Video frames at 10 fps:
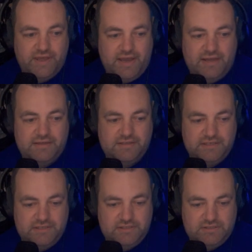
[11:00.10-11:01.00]
that
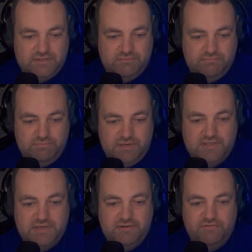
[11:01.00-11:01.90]
is
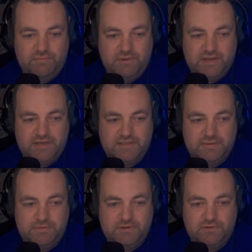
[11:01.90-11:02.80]
missing from like a
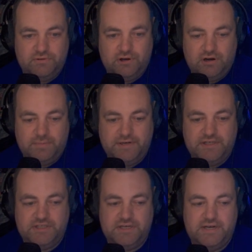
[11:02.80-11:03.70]
typical
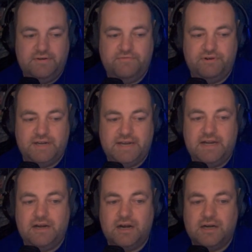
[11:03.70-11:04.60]
RPG for
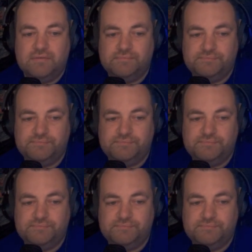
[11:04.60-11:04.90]
gear.